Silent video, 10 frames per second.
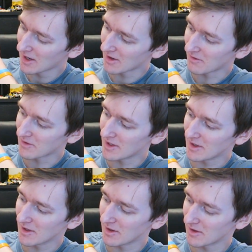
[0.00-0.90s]
And obviously
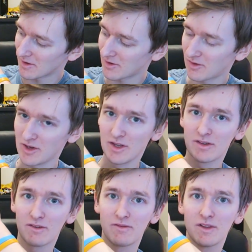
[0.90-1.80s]
the
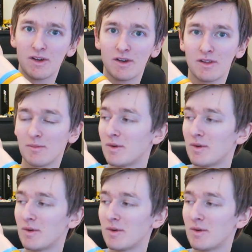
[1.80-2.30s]
trees of the